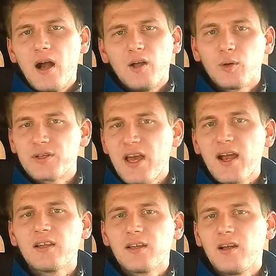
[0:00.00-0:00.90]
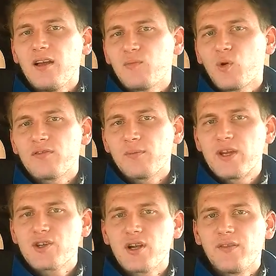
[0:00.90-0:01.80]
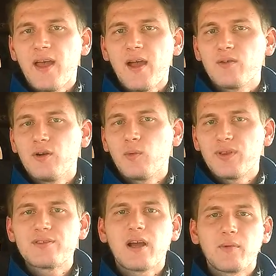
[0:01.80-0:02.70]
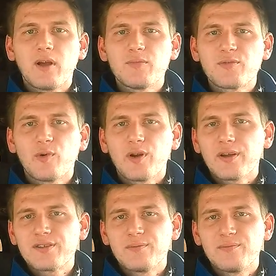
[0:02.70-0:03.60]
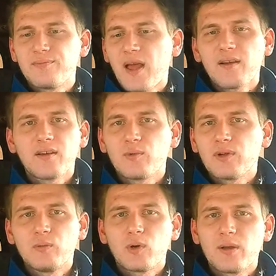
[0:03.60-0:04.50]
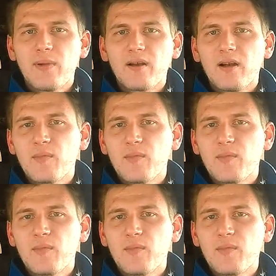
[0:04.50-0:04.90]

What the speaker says: I'll know exactly, I'll have more information on that, you know, when the time comes for it, because I'm not going to really worry about it.